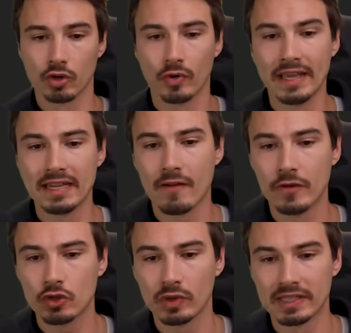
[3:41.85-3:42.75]
create a
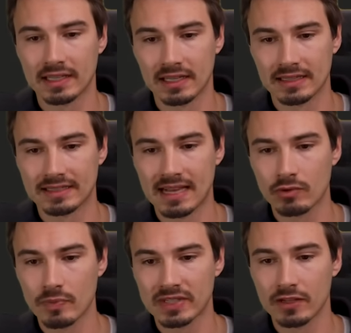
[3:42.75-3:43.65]
visually stunning design
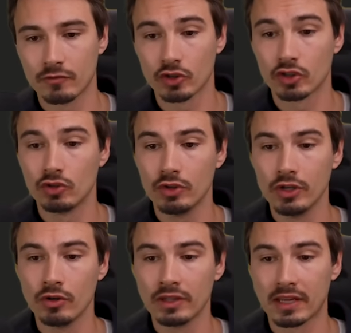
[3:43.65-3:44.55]
website for a
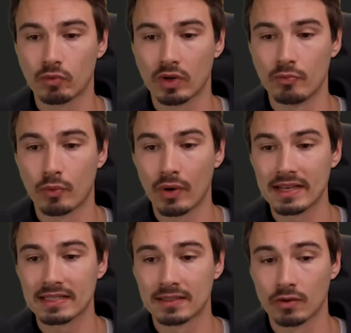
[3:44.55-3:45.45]
studio that will
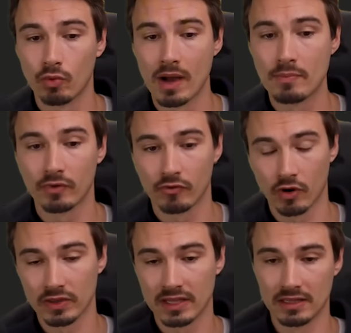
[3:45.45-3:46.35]
impress web
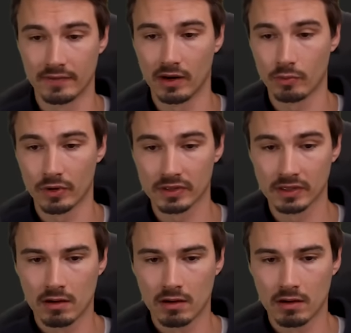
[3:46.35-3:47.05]
front-end developers.